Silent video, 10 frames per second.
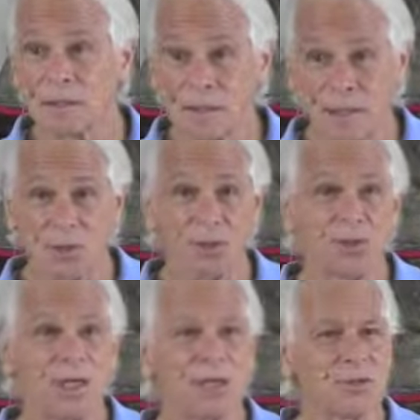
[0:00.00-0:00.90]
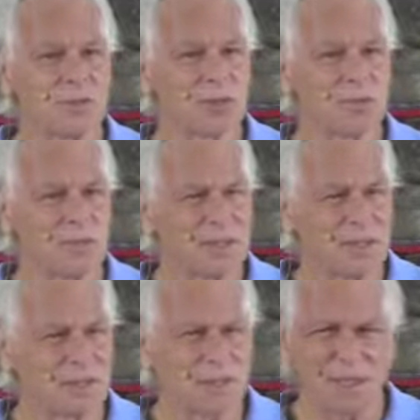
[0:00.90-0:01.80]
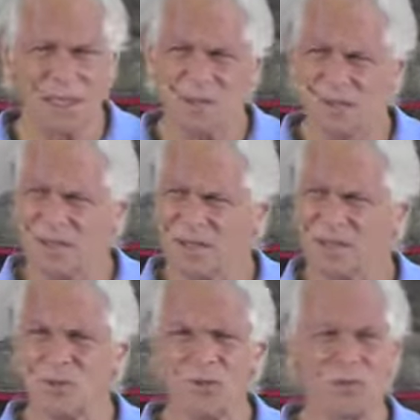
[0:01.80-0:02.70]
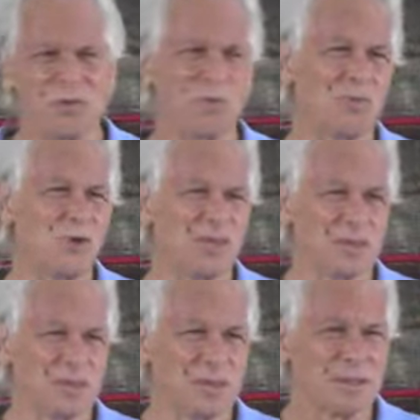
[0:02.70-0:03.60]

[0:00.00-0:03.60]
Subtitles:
See, that's a good answer. But then you're stuck with what?